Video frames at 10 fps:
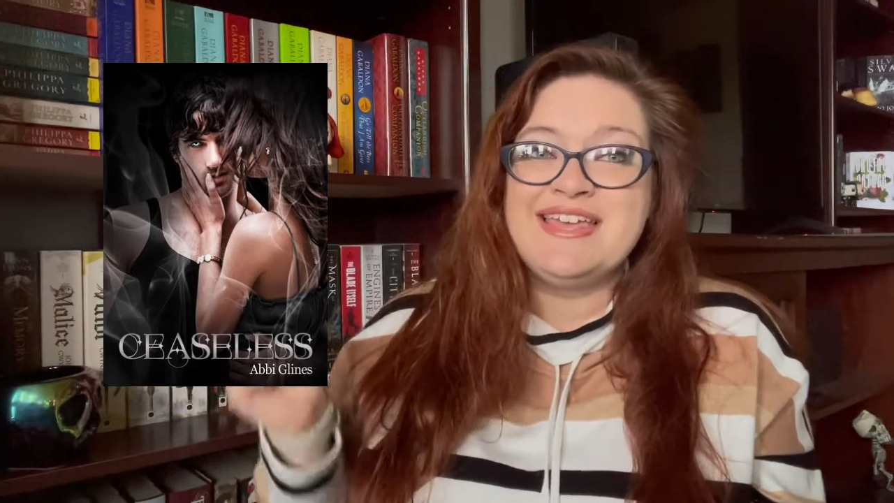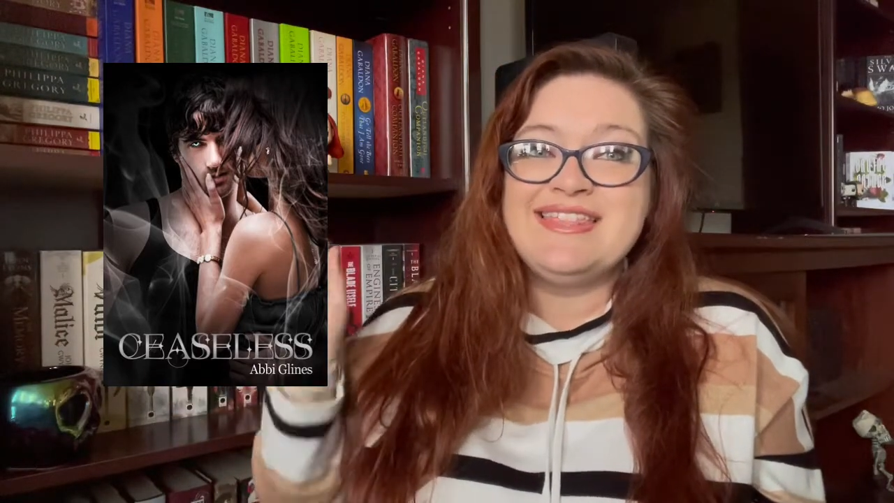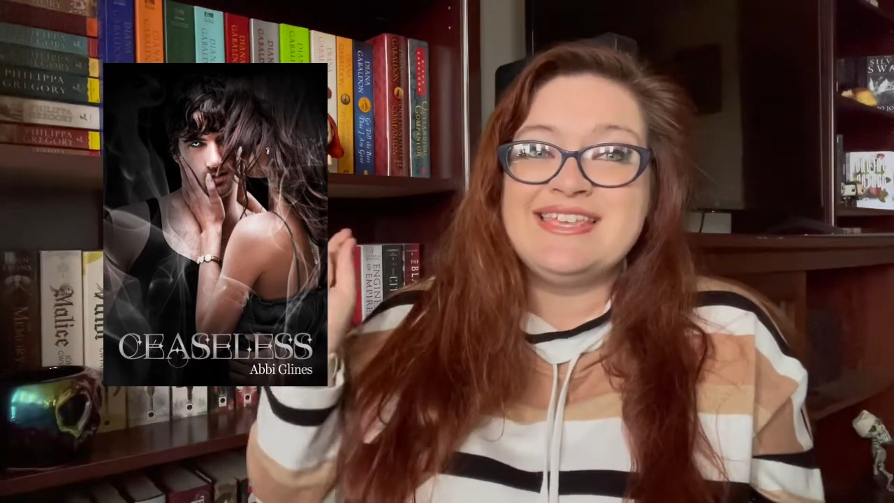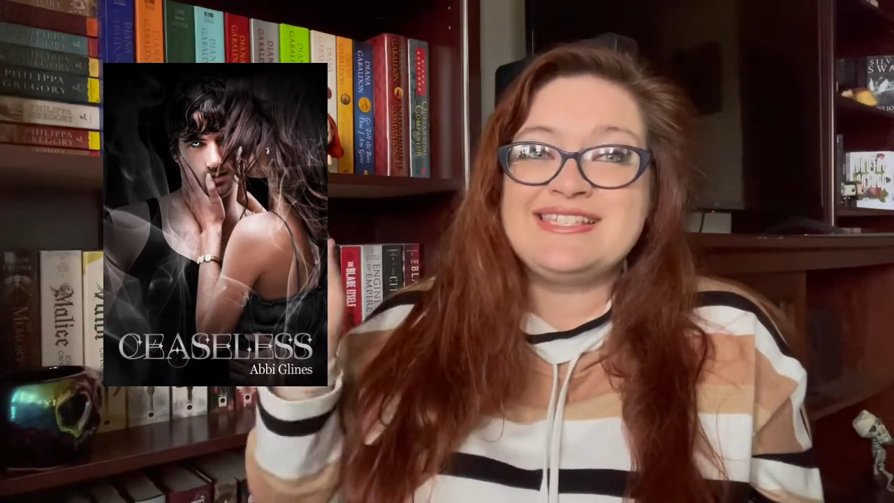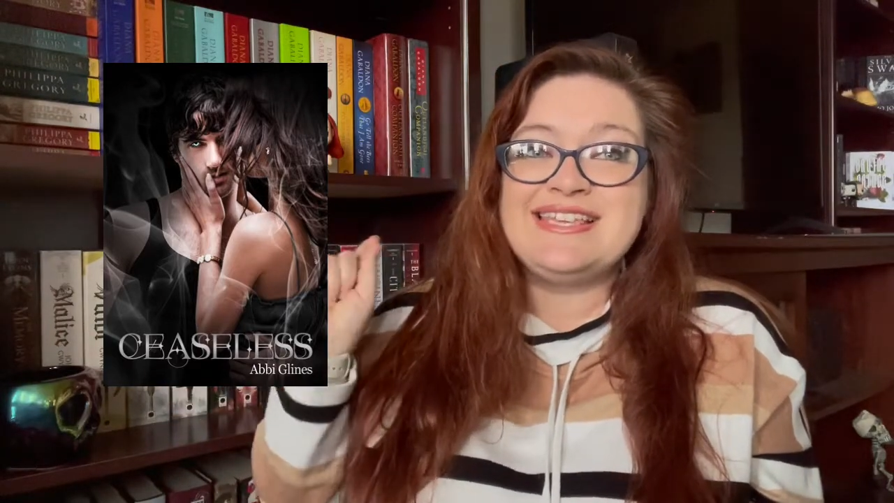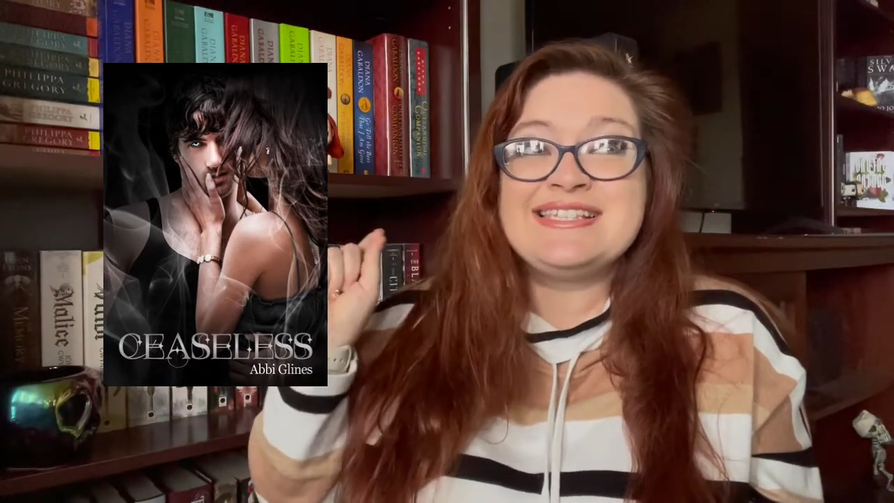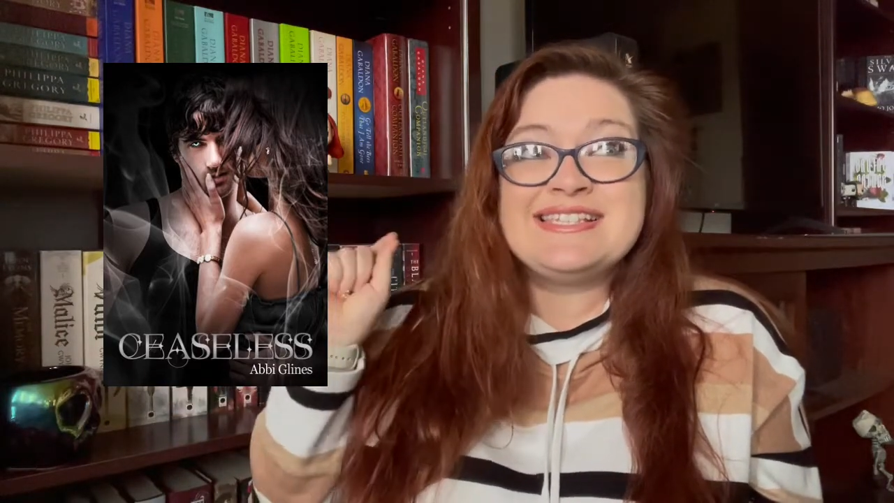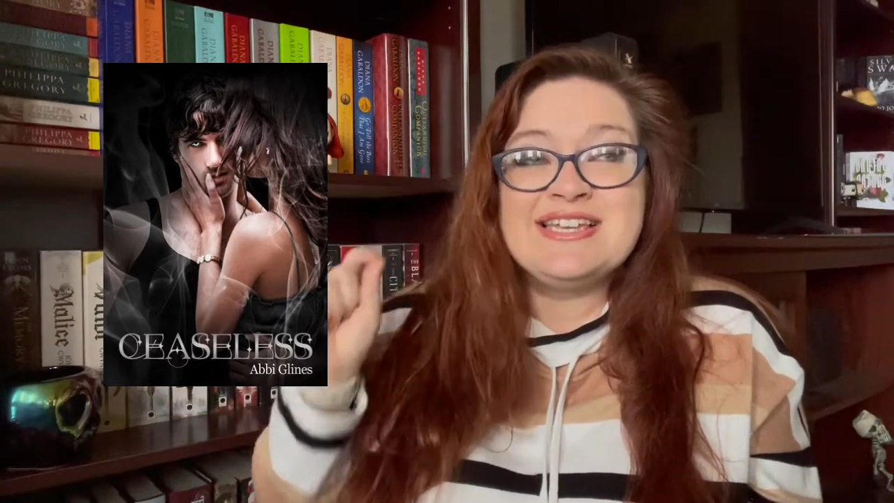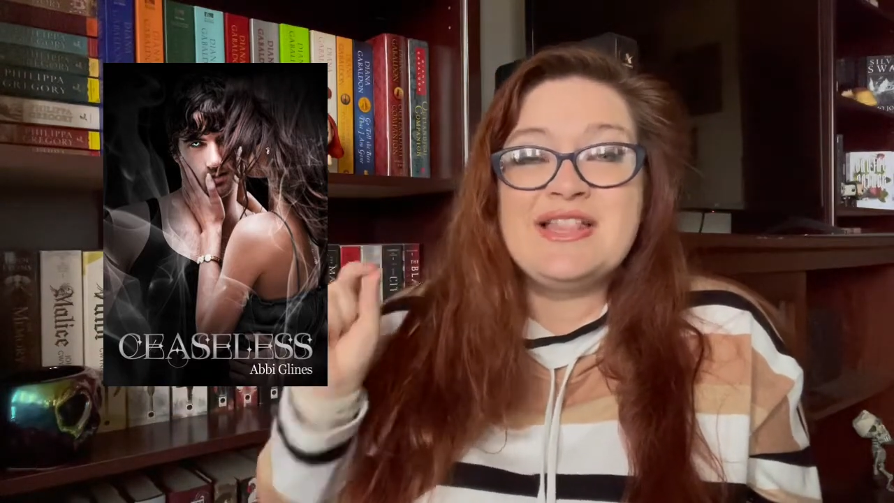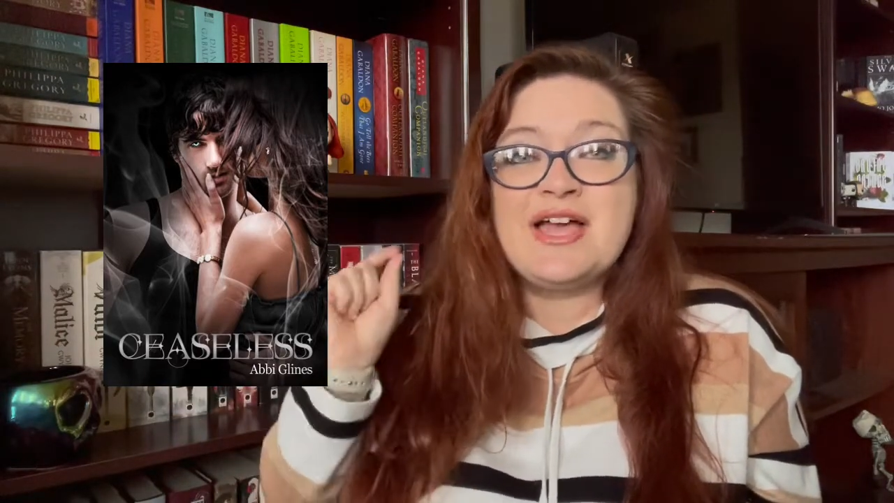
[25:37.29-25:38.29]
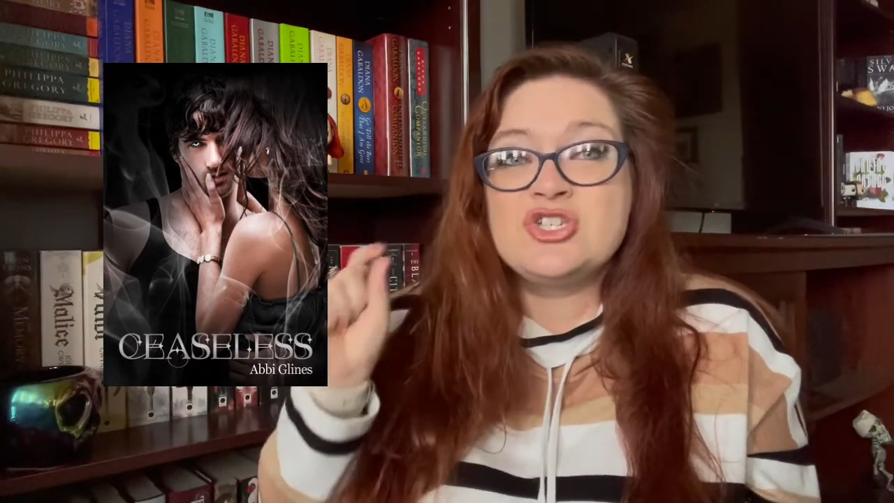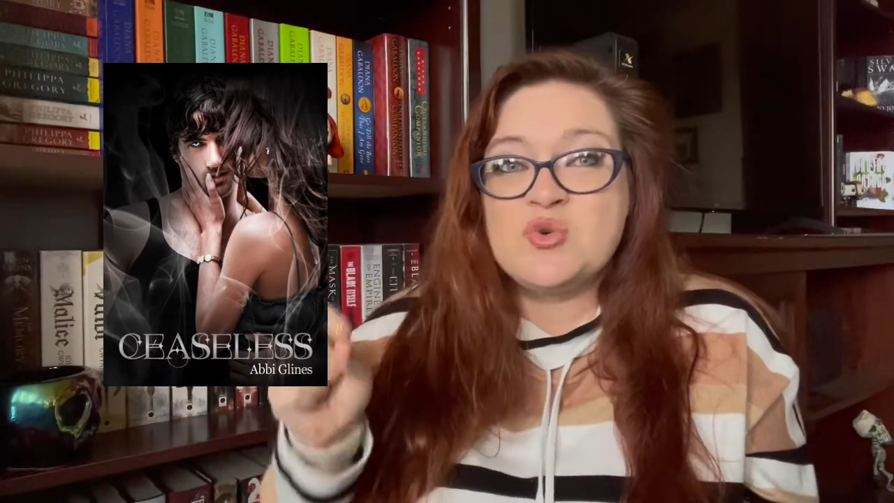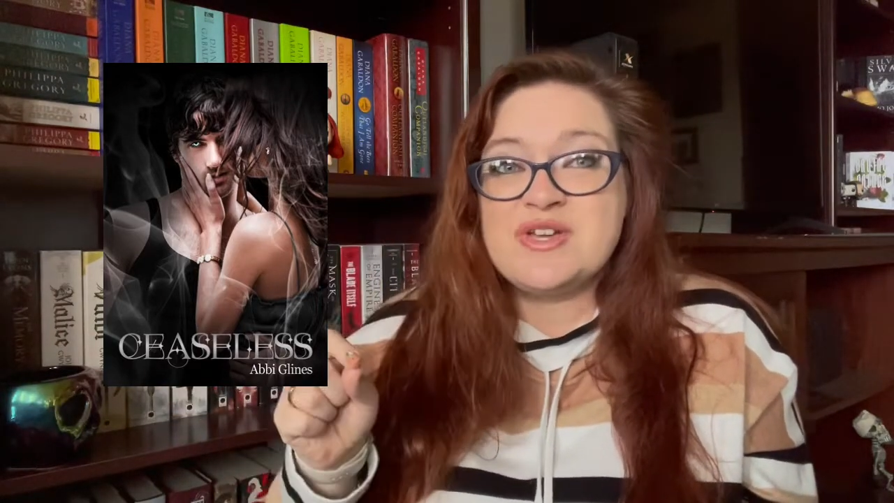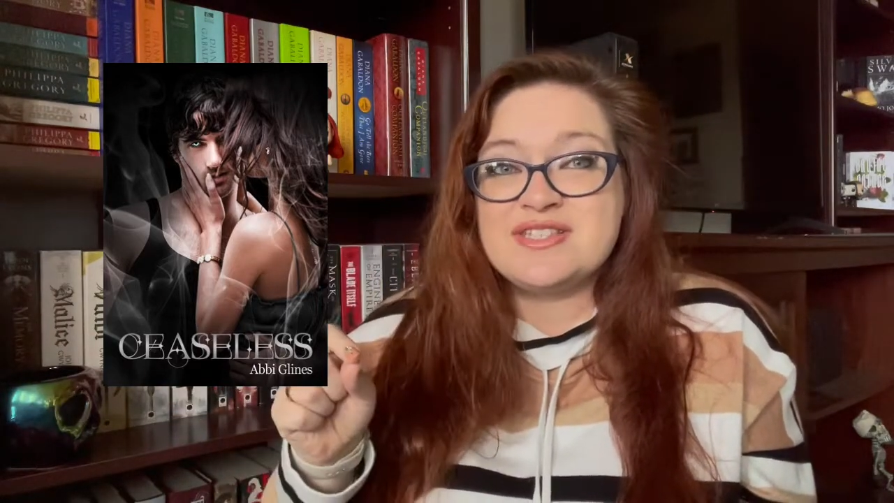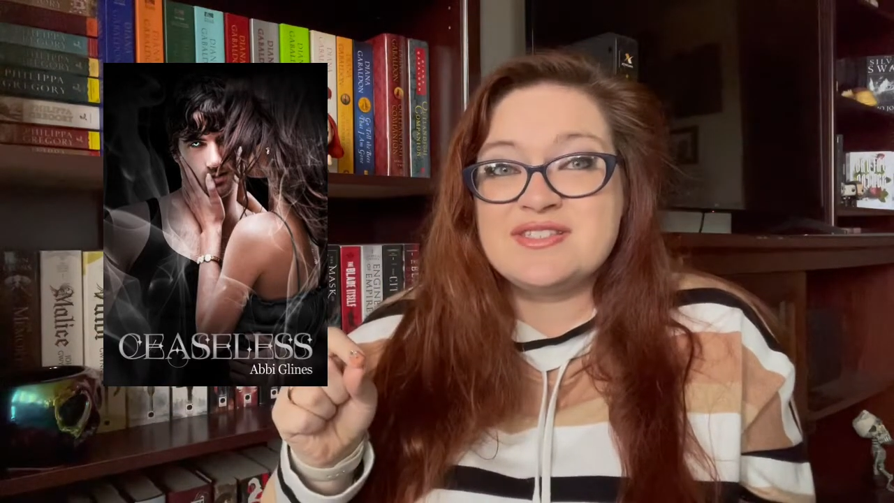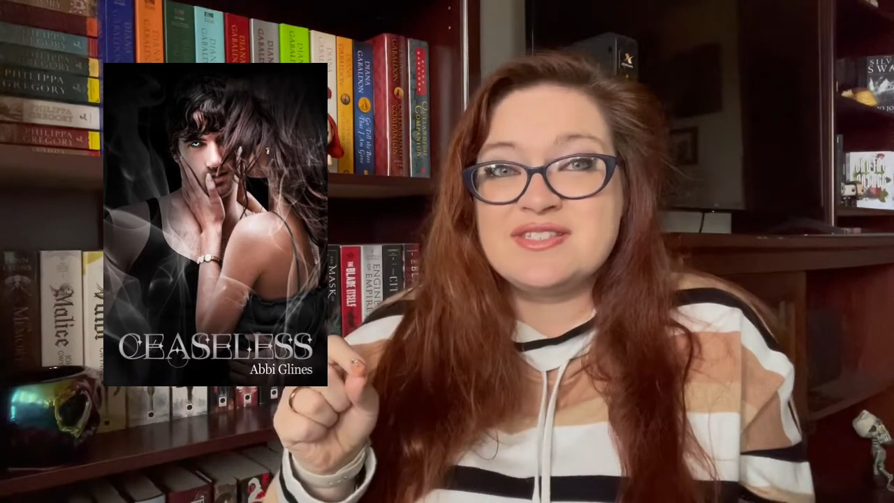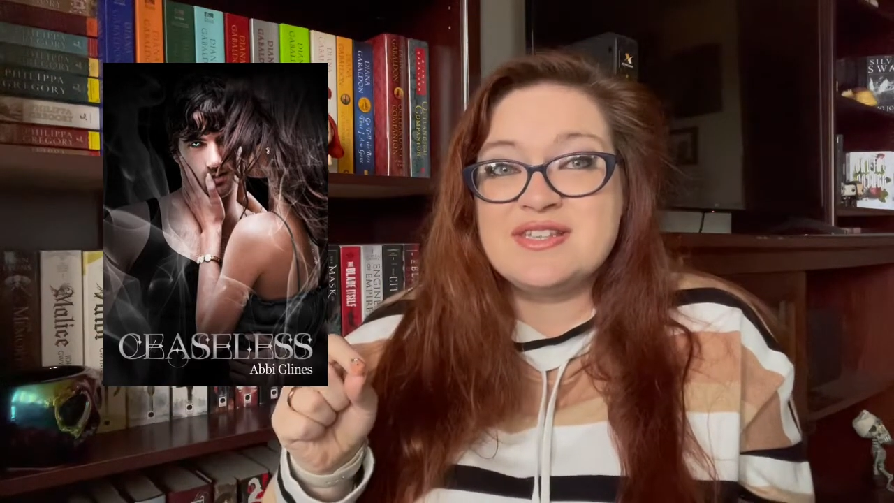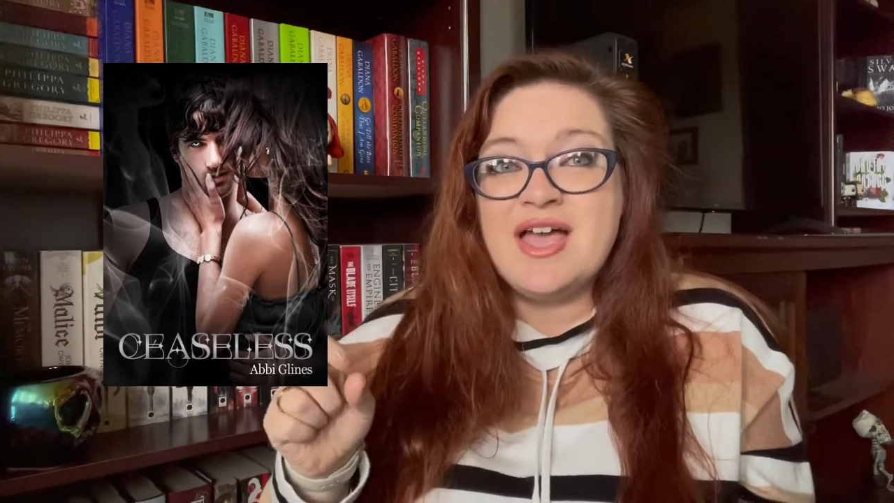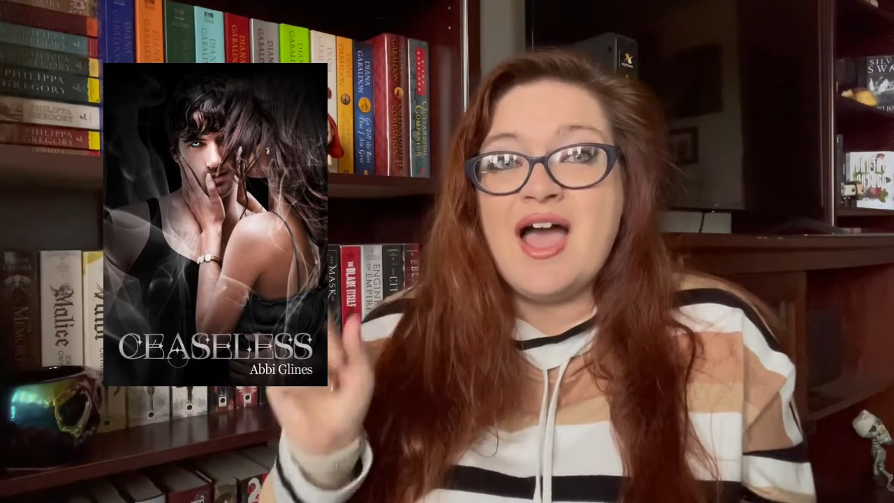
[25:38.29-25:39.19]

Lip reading: this thing still had twists.